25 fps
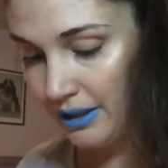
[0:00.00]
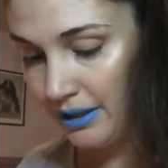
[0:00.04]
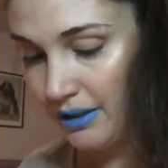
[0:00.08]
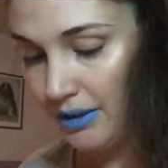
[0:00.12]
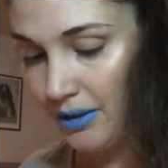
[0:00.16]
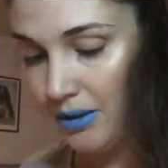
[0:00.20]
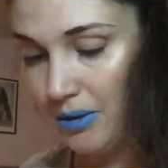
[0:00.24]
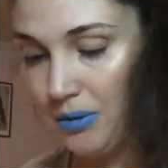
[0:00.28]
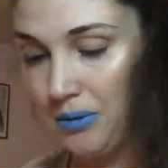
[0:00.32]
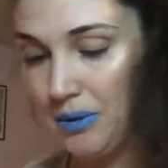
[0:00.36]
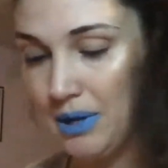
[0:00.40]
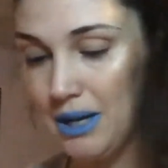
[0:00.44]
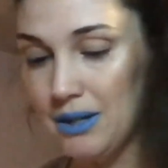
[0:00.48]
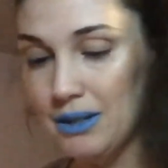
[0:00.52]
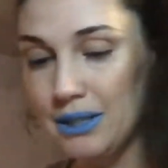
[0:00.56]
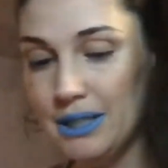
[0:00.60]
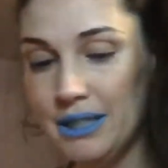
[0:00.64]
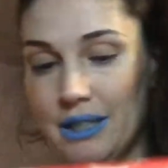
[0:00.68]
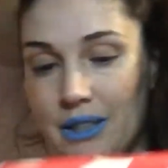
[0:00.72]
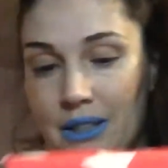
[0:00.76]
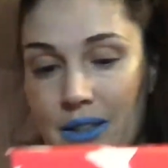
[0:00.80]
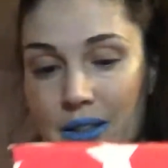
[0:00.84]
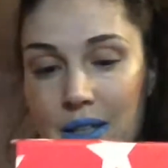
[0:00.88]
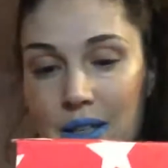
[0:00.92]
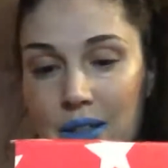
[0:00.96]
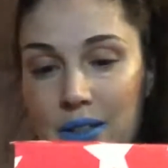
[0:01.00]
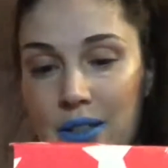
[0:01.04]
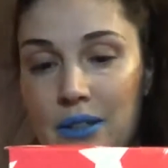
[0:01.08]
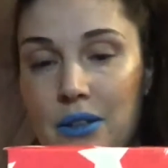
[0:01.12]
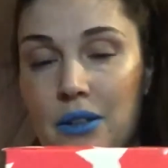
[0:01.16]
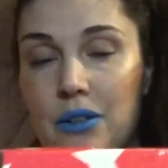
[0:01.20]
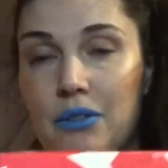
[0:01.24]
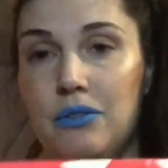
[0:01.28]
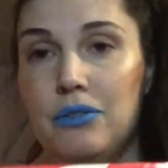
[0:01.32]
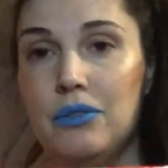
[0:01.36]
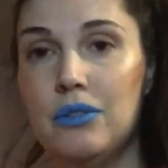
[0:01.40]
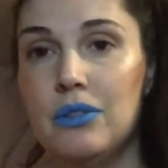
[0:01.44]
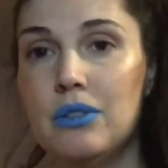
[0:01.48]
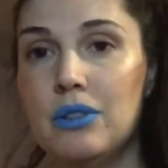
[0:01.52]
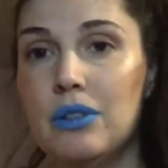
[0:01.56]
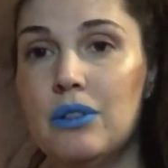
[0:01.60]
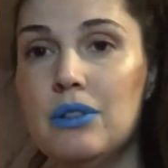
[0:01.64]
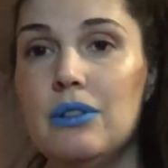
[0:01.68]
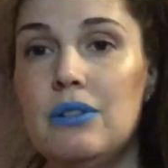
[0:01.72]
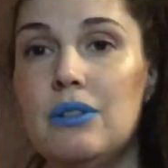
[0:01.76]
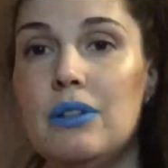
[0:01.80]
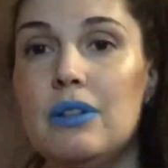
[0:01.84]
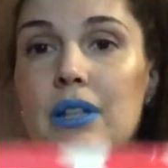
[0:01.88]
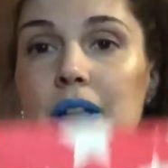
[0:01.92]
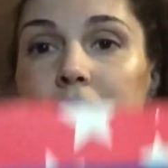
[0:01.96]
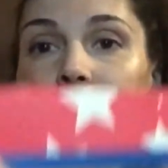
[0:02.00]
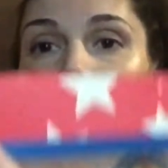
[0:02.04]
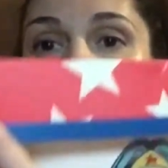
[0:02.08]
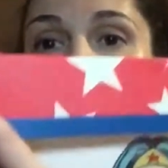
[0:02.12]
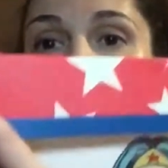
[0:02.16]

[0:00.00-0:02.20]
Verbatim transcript: Oh wow, check her out in her full glory